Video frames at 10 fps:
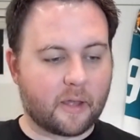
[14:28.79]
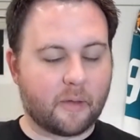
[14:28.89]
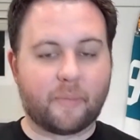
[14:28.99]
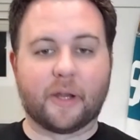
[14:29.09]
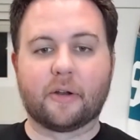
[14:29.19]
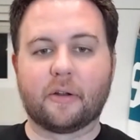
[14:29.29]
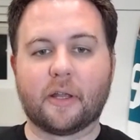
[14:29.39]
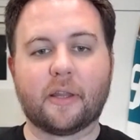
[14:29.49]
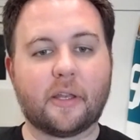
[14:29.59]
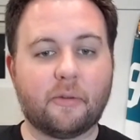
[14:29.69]

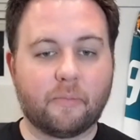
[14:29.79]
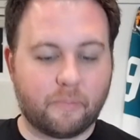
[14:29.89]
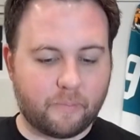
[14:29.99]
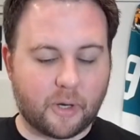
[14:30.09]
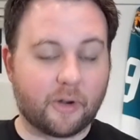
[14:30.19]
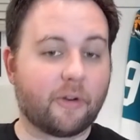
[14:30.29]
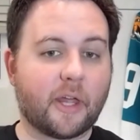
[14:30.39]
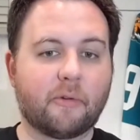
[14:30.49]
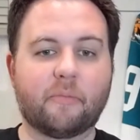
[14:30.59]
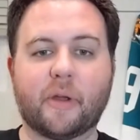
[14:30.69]
compared, and then you partner
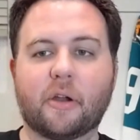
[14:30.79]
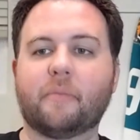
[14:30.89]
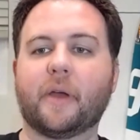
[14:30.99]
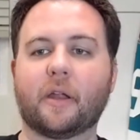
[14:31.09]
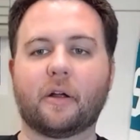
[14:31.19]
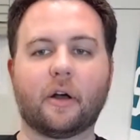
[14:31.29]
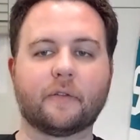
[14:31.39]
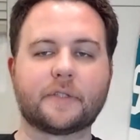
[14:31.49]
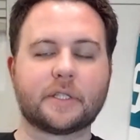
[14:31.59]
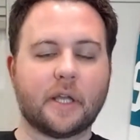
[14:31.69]
that with
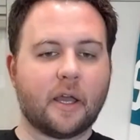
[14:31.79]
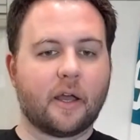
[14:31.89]
Barabanov's,